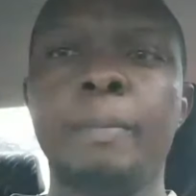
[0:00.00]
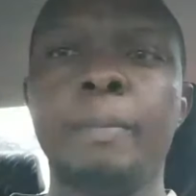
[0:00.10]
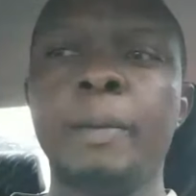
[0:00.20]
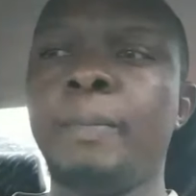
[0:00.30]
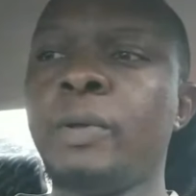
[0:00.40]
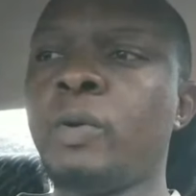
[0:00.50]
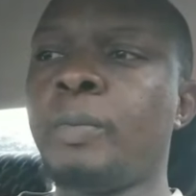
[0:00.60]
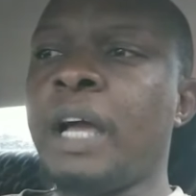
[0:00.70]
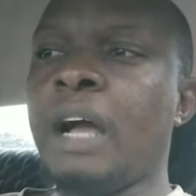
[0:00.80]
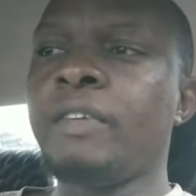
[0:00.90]
there are people you'll
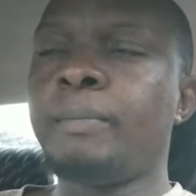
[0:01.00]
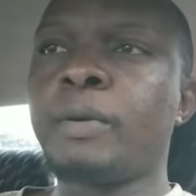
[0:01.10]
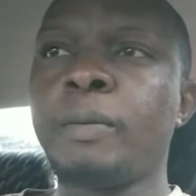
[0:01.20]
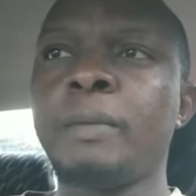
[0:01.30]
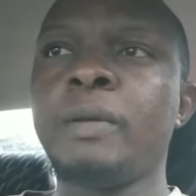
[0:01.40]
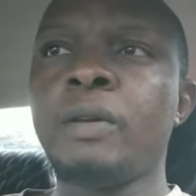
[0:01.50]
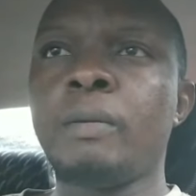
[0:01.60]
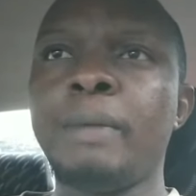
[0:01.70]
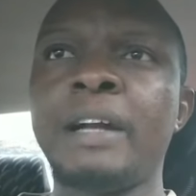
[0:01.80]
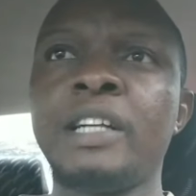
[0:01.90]
be having problem in
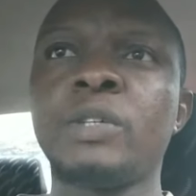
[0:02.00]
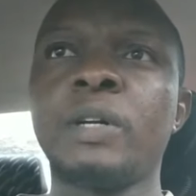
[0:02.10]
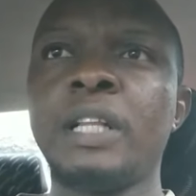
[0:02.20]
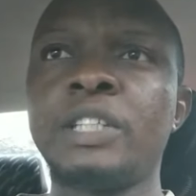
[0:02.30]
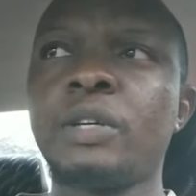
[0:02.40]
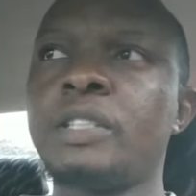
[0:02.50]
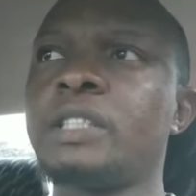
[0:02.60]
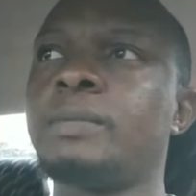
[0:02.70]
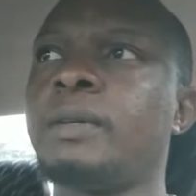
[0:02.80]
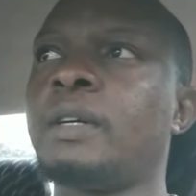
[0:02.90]
your marriage or relationship.